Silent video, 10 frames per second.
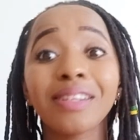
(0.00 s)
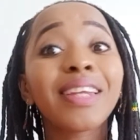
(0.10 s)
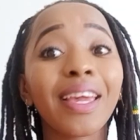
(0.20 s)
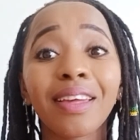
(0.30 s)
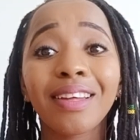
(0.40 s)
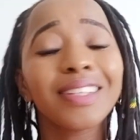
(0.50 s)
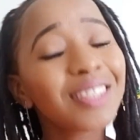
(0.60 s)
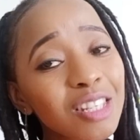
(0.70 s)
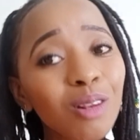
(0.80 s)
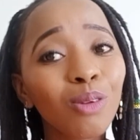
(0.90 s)
day
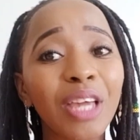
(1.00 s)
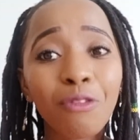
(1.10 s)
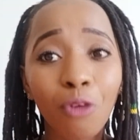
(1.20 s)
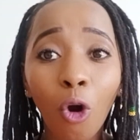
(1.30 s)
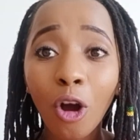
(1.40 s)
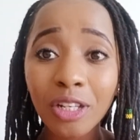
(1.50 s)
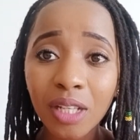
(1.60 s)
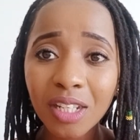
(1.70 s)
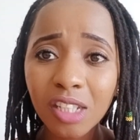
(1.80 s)
just looking for content.